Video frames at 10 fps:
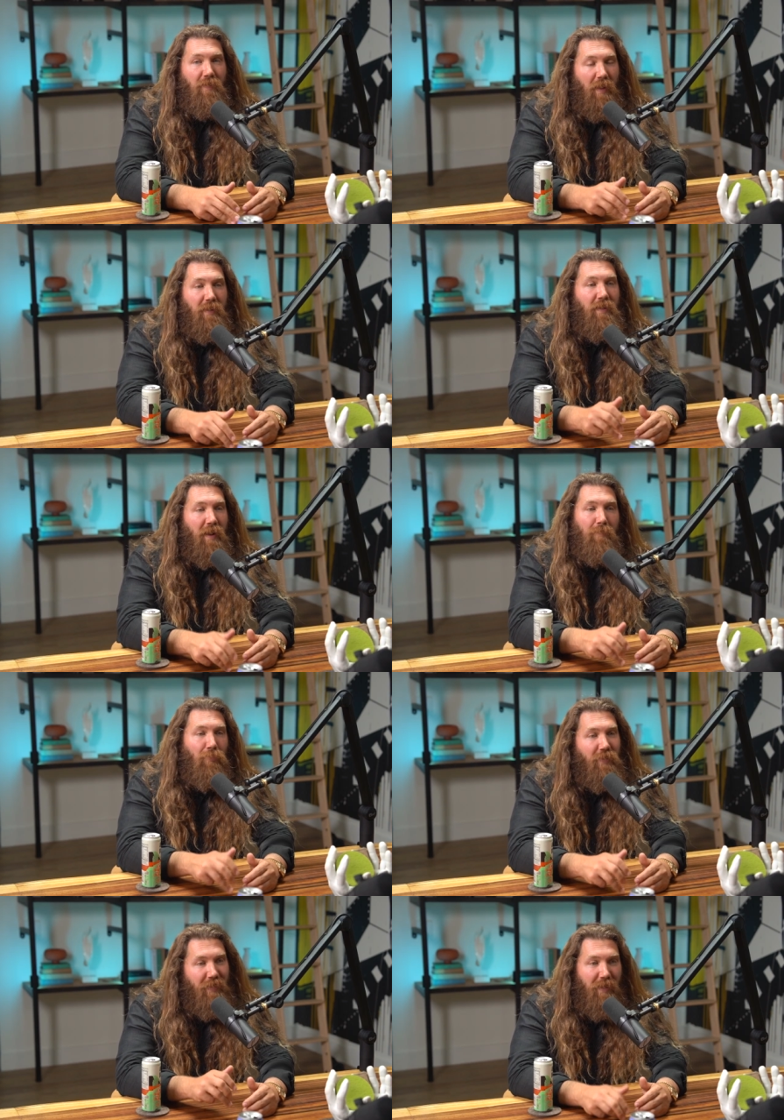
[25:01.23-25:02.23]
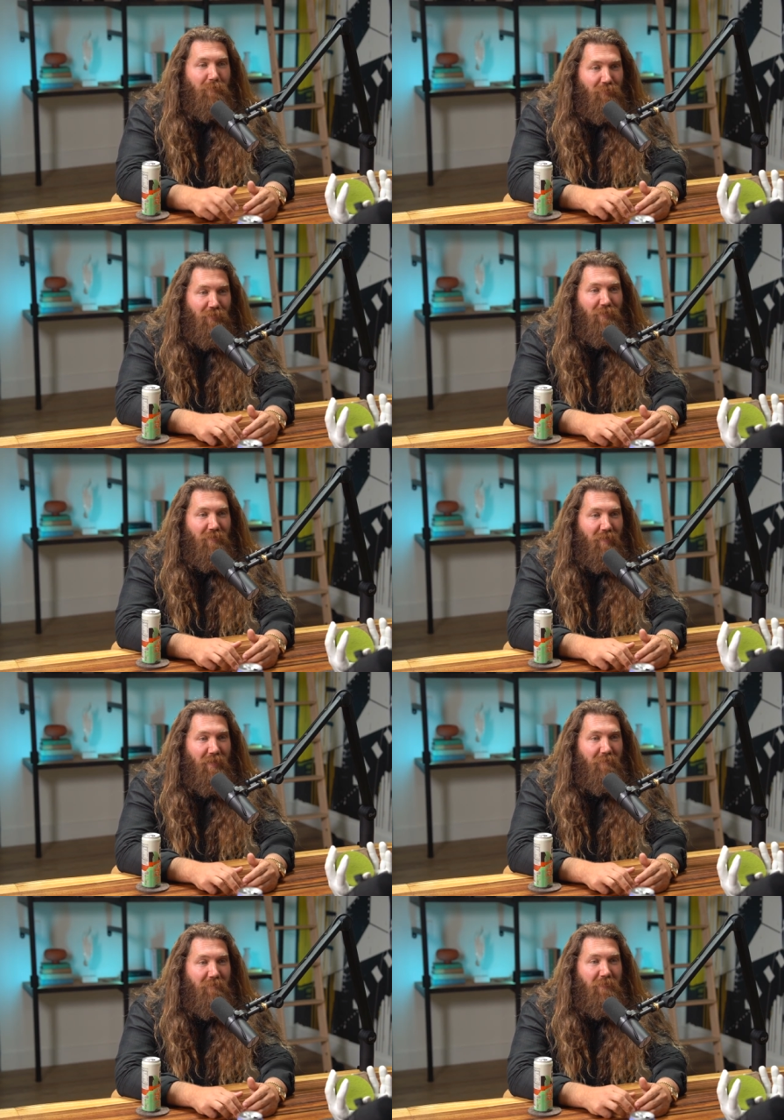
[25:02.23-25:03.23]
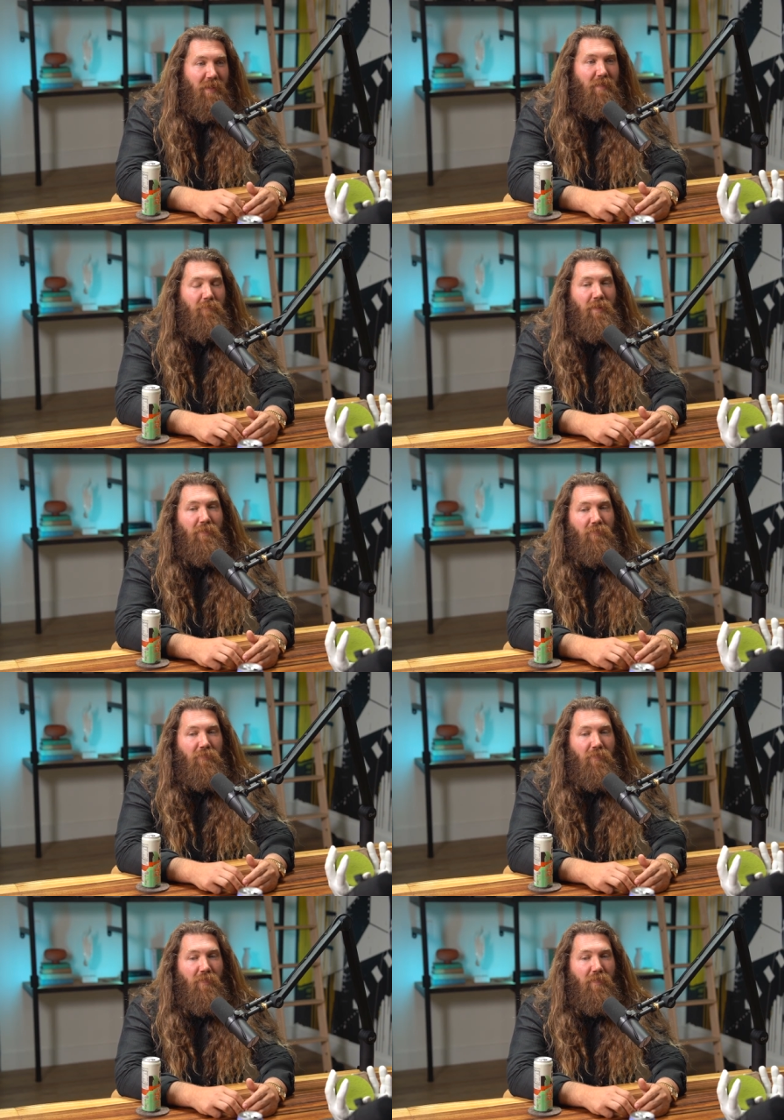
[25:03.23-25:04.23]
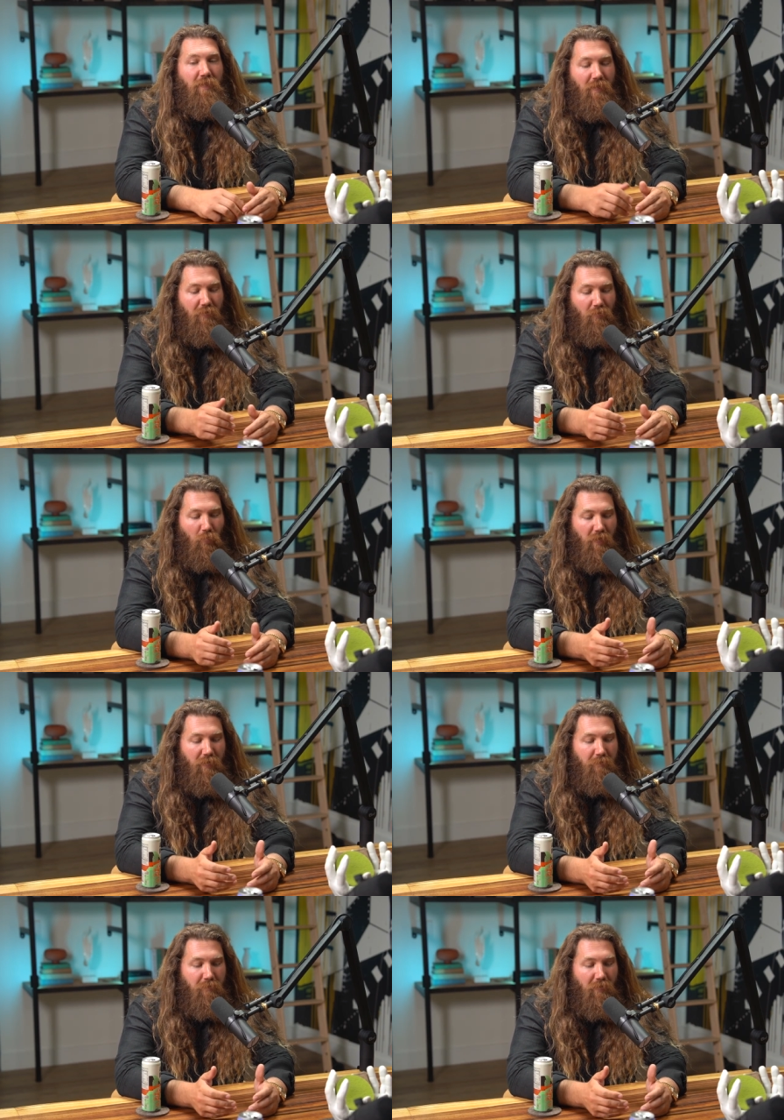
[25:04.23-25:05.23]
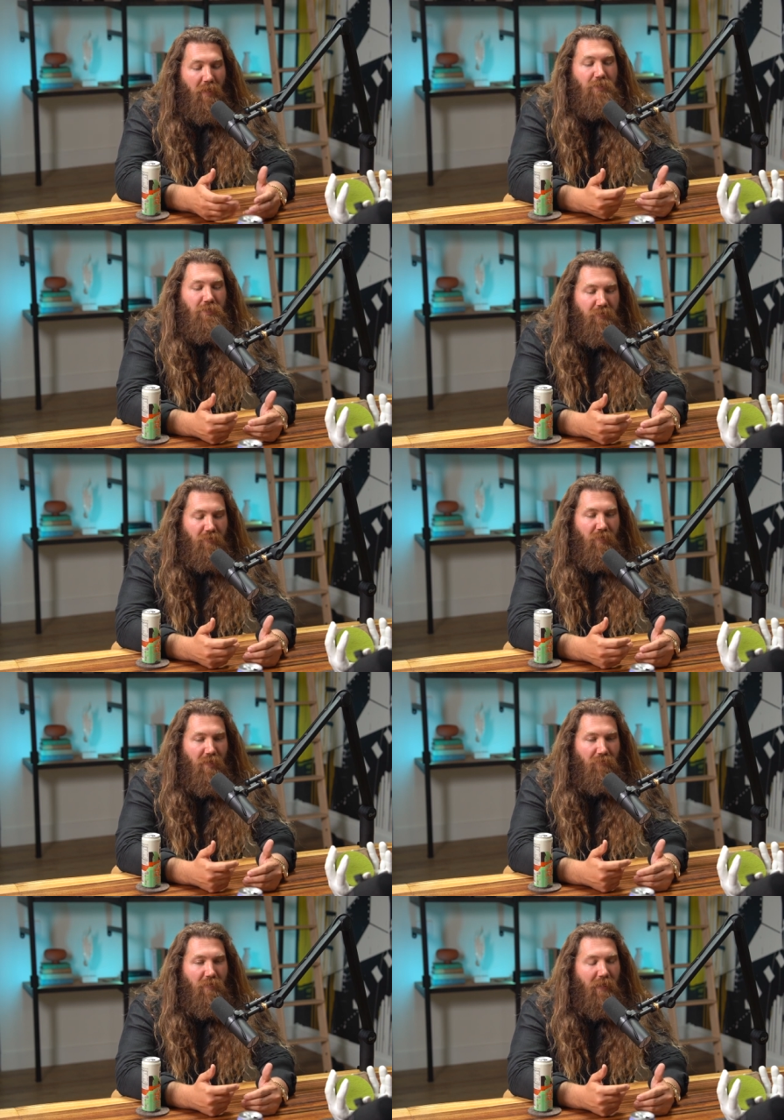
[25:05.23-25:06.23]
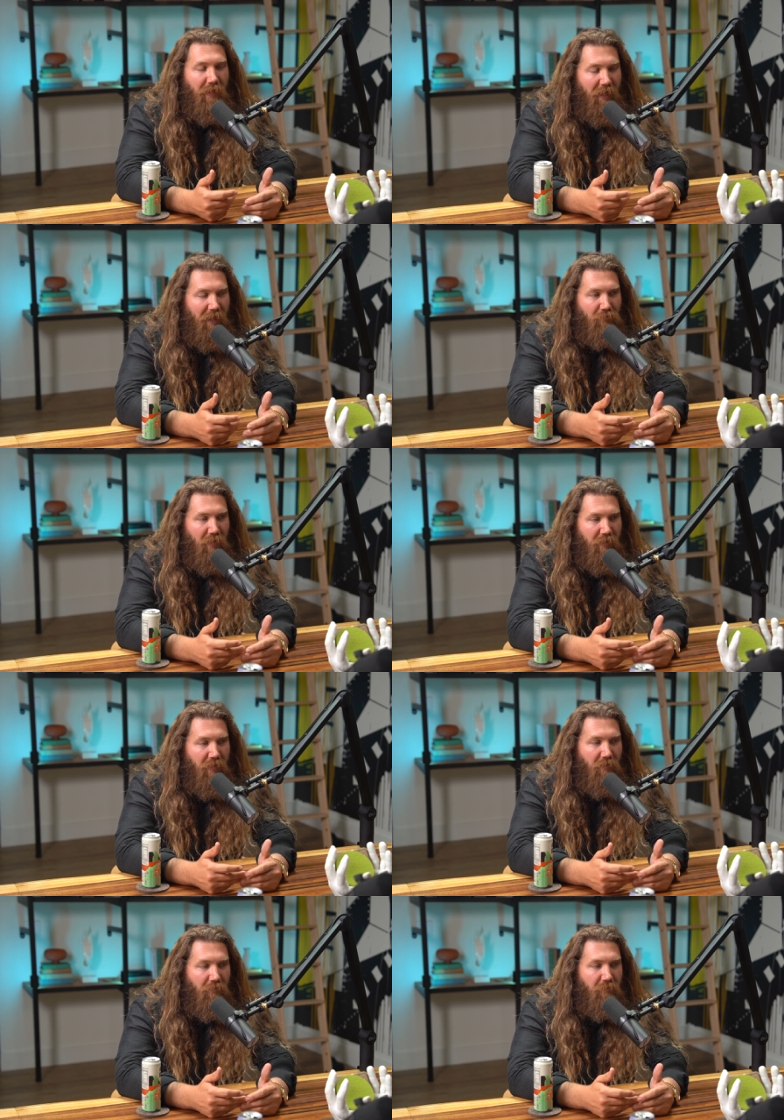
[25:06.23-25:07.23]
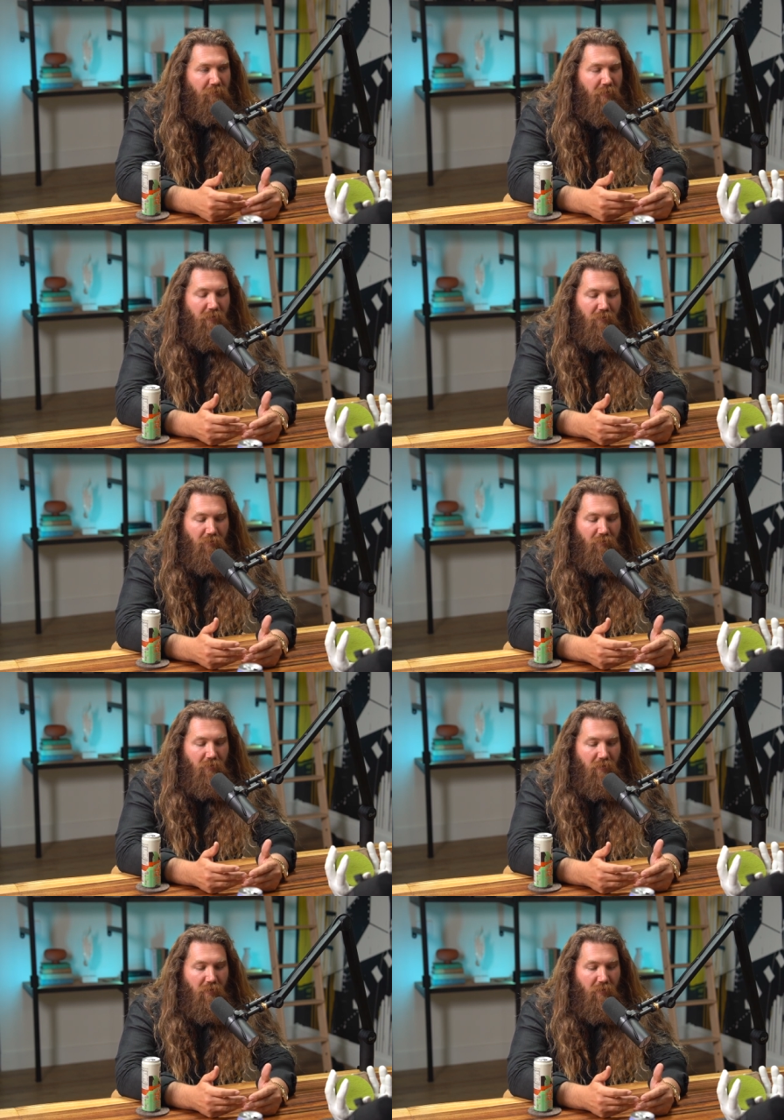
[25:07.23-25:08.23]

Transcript: ninety nine point nine percent of the time, yeah. because one of the luxuries that I feel like I have right now is